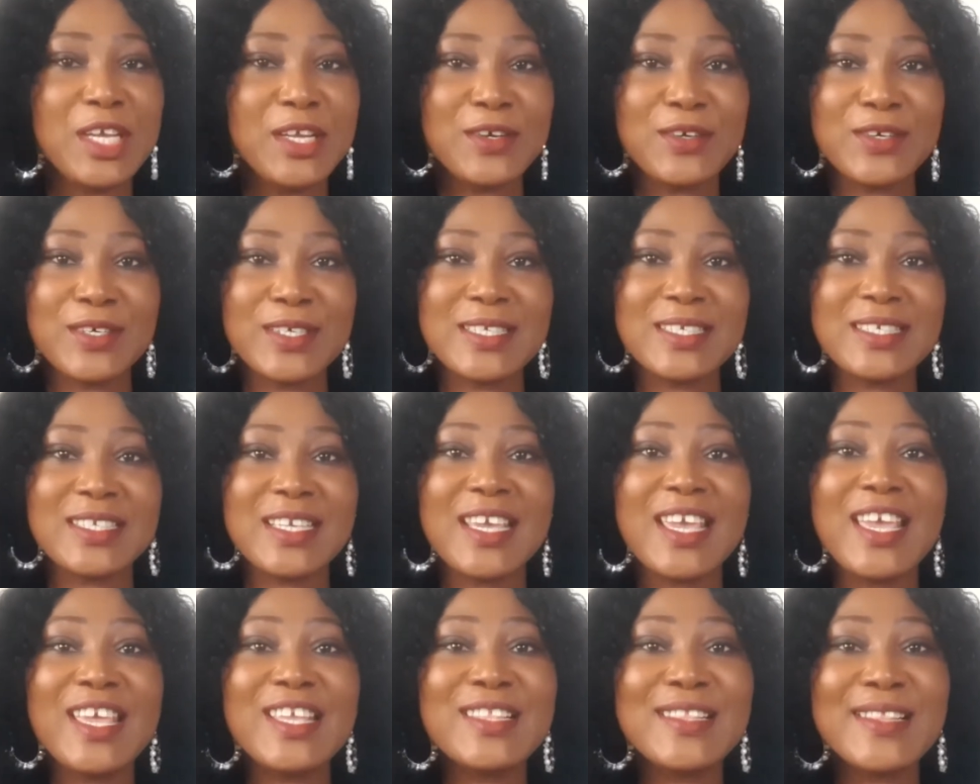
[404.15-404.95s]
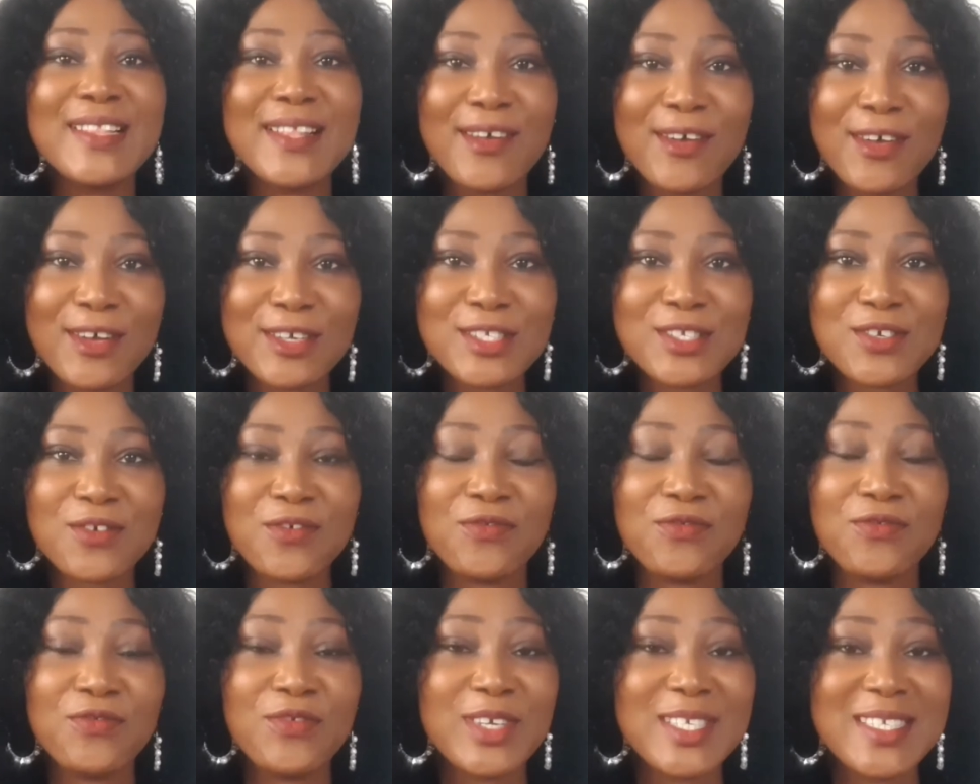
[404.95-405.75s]
because a
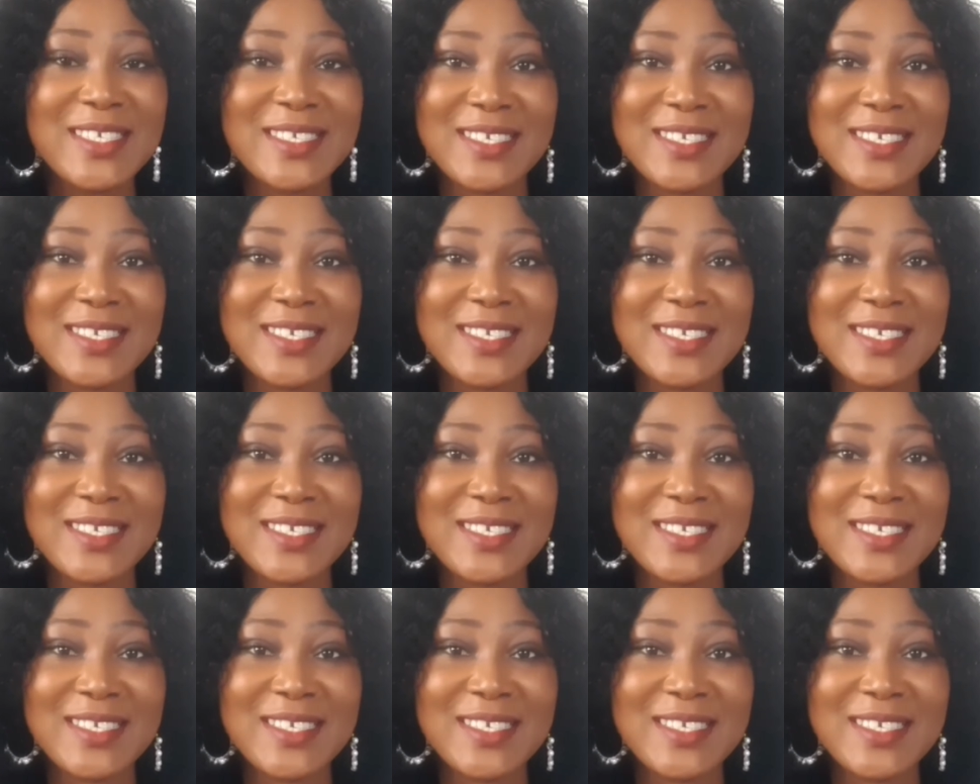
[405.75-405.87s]
lot of